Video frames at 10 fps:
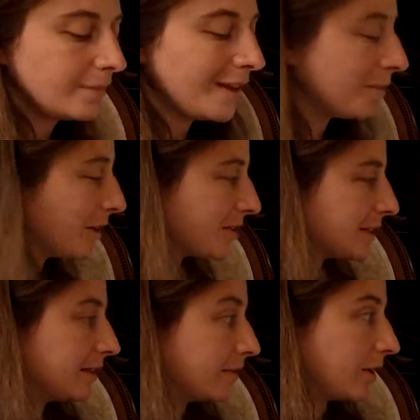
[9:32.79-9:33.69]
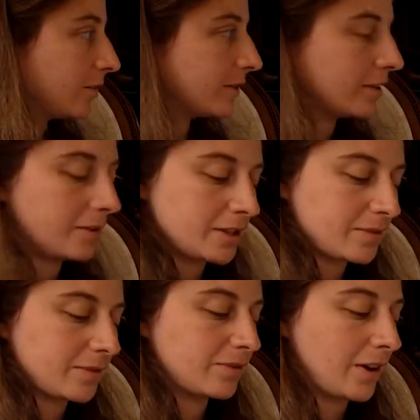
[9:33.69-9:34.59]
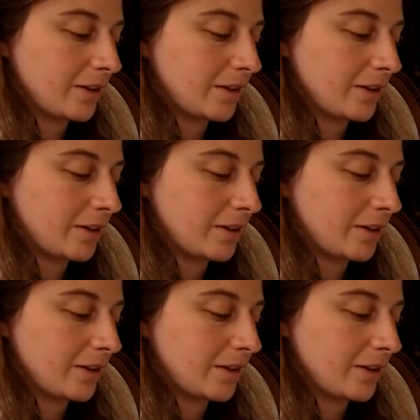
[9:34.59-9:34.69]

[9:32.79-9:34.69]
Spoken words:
I'm not just leaving off the units for fun.